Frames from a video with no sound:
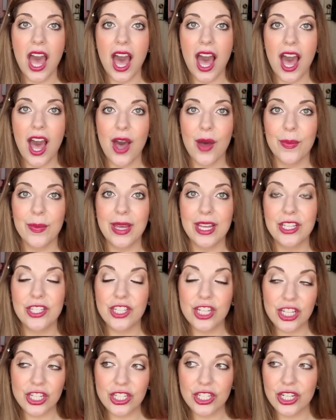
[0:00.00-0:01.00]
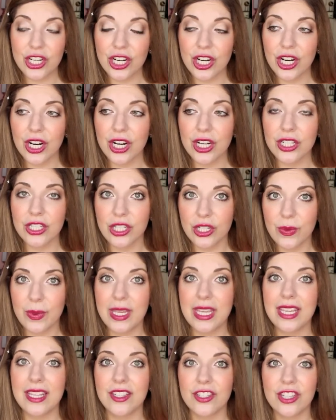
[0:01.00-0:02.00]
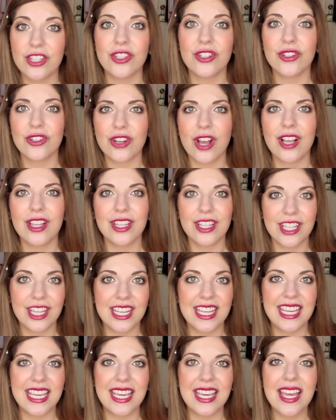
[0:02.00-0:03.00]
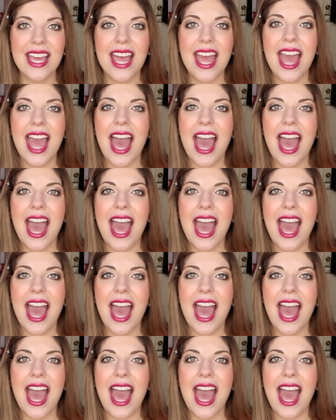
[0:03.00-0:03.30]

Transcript: A chewy ginger chocolate cookie